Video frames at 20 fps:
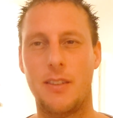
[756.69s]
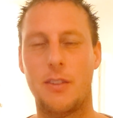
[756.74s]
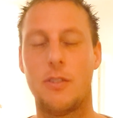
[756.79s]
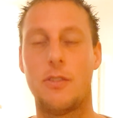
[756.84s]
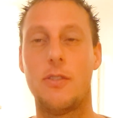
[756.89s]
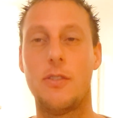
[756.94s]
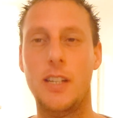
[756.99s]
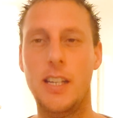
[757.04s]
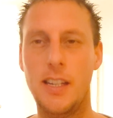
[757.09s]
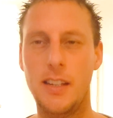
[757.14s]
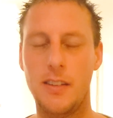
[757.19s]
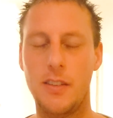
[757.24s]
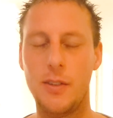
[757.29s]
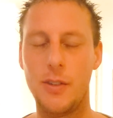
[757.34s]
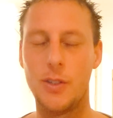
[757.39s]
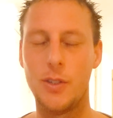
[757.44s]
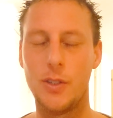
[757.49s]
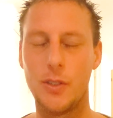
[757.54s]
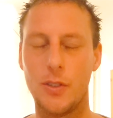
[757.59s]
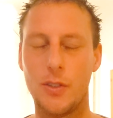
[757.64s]
The
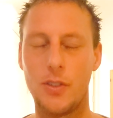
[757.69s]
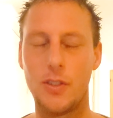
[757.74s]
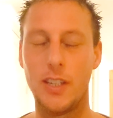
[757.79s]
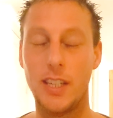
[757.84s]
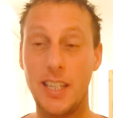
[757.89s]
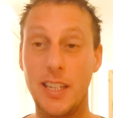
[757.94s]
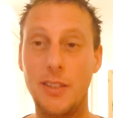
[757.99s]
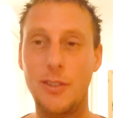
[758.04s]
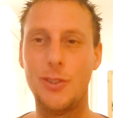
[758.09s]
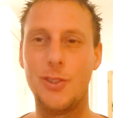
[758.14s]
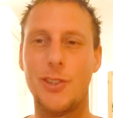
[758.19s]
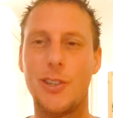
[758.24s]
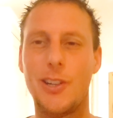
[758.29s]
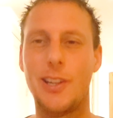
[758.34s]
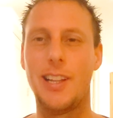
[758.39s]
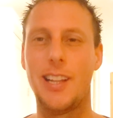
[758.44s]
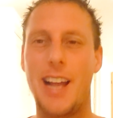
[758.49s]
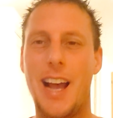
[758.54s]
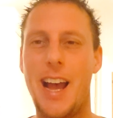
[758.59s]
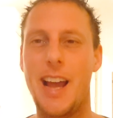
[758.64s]
results in your
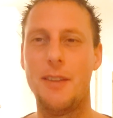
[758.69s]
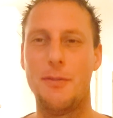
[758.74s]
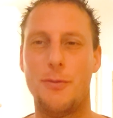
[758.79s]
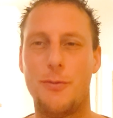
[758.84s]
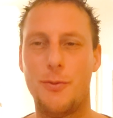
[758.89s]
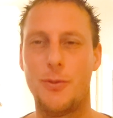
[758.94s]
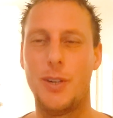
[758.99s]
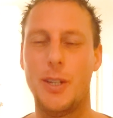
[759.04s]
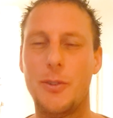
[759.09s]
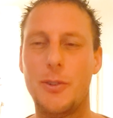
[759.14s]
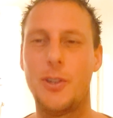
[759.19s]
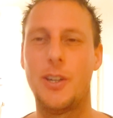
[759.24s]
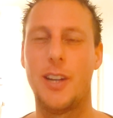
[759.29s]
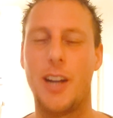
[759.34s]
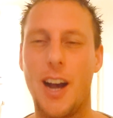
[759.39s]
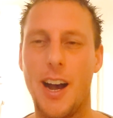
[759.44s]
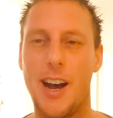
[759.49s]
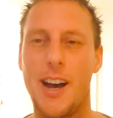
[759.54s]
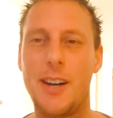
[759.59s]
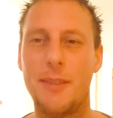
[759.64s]
life will
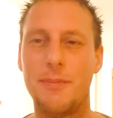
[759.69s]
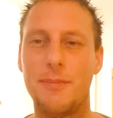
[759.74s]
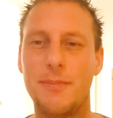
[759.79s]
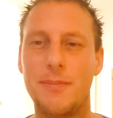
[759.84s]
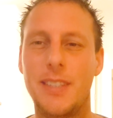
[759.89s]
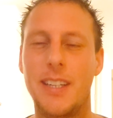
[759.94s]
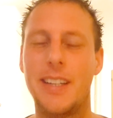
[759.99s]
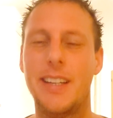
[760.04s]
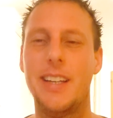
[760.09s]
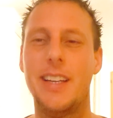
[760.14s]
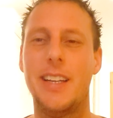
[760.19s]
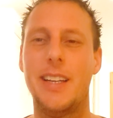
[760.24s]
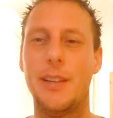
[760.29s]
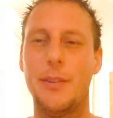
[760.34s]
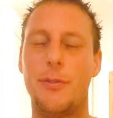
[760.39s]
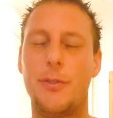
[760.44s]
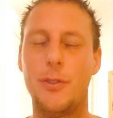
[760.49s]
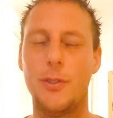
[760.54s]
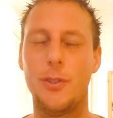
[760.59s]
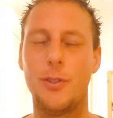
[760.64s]
come
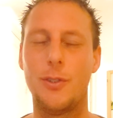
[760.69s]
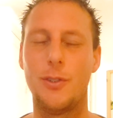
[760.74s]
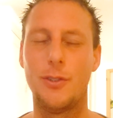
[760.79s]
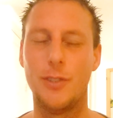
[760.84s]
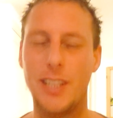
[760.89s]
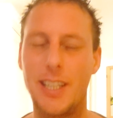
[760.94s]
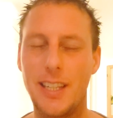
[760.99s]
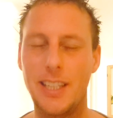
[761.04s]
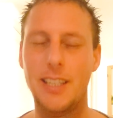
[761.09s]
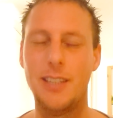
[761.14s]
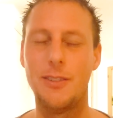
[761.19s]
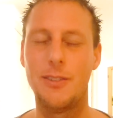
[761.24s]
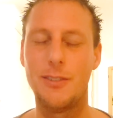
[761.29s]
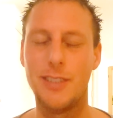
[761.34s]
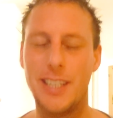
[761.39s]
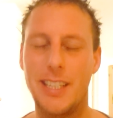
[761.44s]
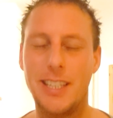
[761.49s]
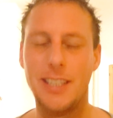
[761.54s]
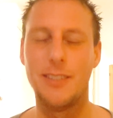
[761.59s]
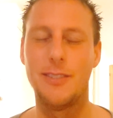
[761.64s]
if you really,
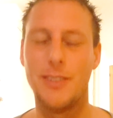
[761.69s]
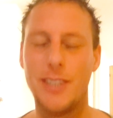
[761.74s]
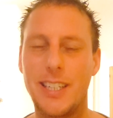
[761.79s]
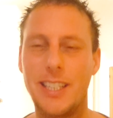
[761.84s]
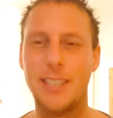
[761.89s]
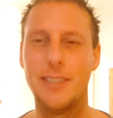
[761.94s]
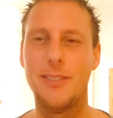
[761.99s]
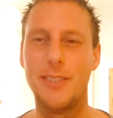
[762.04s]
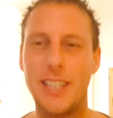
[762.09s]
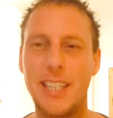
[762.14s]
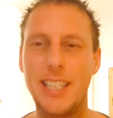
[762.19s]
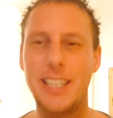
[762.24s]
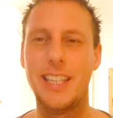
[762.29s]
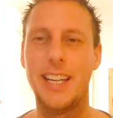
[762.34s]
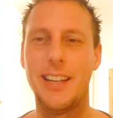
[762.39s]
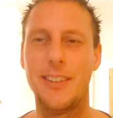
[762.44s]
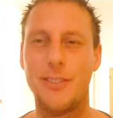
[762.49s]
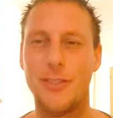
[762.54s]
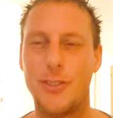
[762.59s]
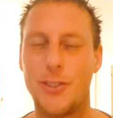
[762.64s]
really, really,
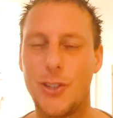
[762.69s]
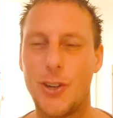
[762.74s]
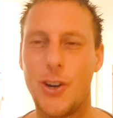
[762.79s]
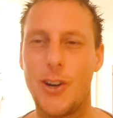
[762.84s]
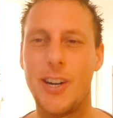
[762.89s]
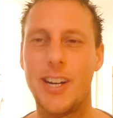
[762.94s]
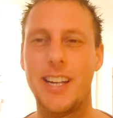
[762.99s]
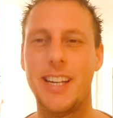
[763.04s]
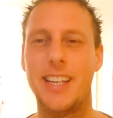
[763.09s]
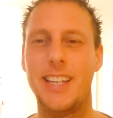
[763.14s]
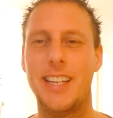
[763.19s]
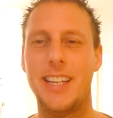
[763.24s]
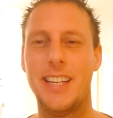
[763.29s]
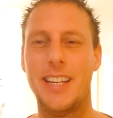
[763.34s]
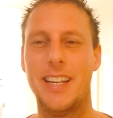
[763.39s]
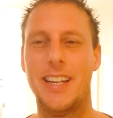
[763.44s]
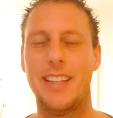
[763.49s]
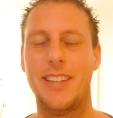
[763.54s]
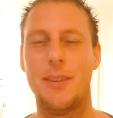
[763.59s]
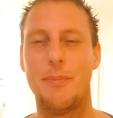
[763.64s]
really enjoy
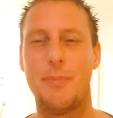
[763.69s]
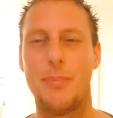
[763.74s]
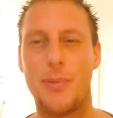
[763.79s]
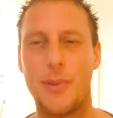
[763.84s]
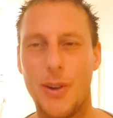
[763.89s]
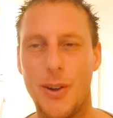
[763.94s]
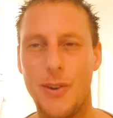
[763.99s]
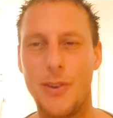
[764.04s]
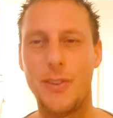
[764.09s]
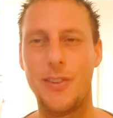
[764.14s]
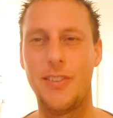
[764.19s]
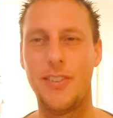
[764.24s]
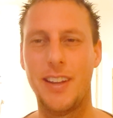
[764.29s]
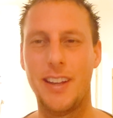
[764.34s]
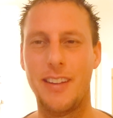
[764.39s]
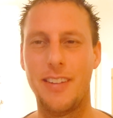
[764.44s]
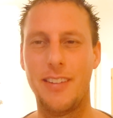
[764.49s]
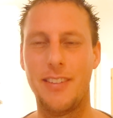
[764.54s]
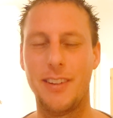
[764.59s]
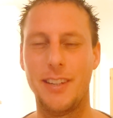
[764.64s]
the
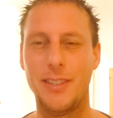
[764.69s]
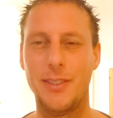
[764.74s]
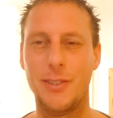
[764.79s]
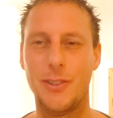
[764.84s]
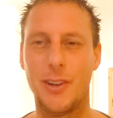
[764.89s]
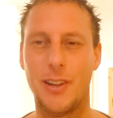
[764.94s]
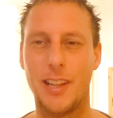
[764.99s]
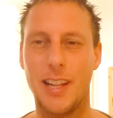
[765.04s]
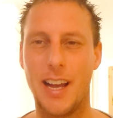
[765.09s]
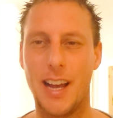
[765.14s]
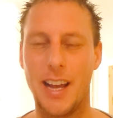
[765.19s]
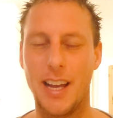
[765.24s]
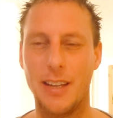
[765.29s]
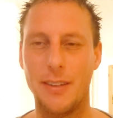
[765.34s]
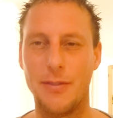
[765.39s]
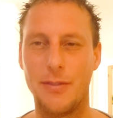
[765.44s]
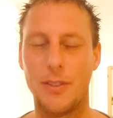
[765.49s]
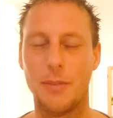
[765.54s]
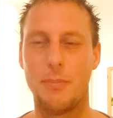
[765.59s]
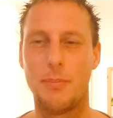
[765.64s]
process in your
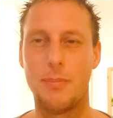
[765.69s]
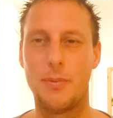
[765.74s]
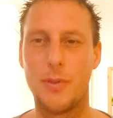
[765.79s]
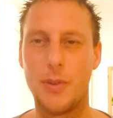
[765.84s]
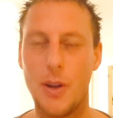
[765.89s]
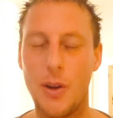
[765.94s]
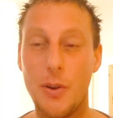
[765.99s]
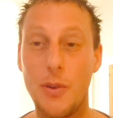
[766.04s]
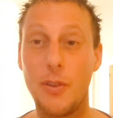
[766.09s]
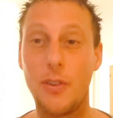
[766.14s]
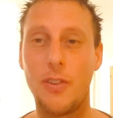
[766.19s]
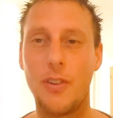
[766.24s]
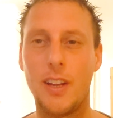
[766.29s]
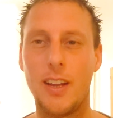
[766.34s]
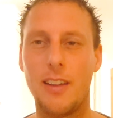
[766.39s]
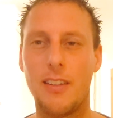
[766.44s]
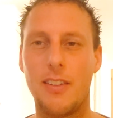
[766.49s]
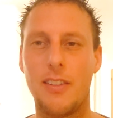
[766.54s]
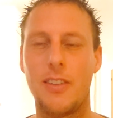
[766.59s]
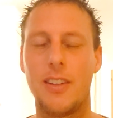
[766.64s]
life. The
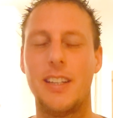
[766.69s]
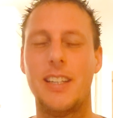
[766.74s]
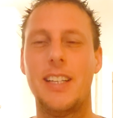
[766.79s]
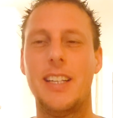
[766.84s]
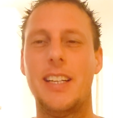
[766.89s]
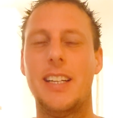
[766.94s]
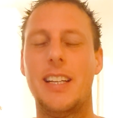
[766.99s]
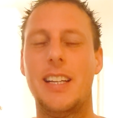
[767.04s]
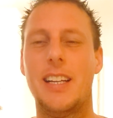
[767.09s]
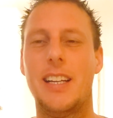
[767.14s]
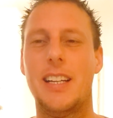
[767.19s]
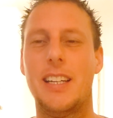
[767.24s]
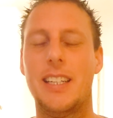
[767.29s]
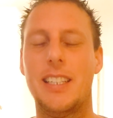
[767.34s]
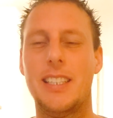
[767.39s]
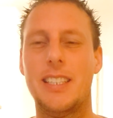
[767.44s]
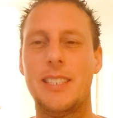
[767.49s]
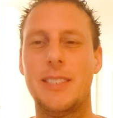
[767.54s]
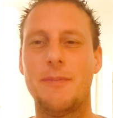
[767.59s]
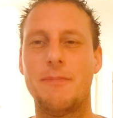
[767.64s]
process
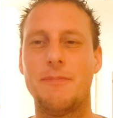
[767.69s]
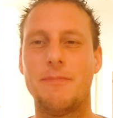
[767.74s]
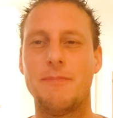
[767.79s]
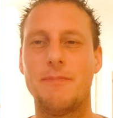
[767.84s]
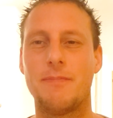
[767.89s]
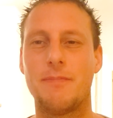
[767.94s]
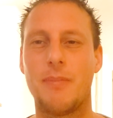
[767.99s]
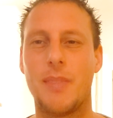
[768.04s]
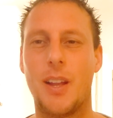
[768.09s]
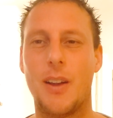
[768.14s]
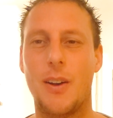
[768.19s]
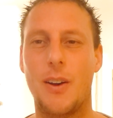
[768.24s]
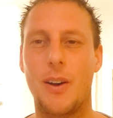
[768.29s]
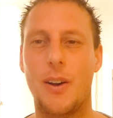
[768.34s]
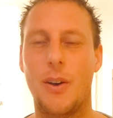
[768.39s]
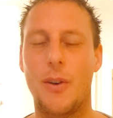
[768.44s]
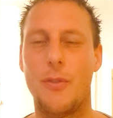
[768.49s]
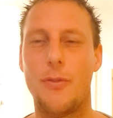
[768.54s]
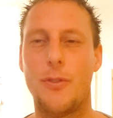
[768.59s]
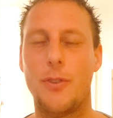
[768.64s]

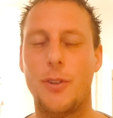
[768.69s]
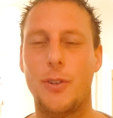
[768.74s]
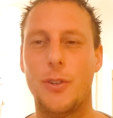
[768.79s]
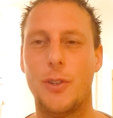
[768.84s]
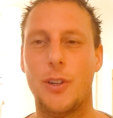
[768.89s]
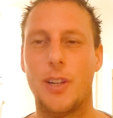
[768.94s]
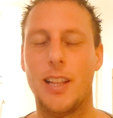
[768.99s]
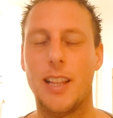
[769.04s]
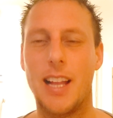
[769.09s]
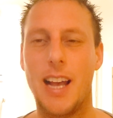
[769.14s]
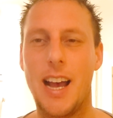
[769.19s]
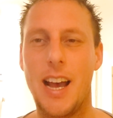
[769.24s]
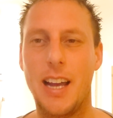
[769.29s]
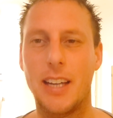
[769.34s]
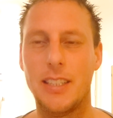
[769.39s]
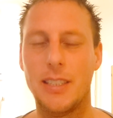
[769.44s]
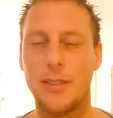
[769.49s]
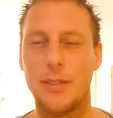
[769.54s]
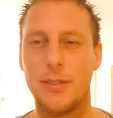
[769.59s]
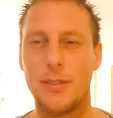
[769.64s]
of your
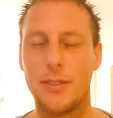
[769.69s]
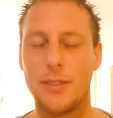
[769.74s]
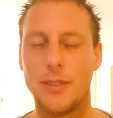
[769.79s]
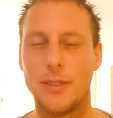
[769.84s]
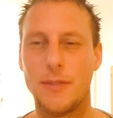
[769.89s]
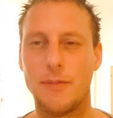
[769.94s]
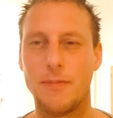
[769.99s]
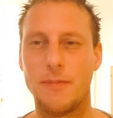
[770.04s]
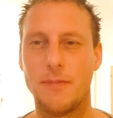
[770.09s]
life.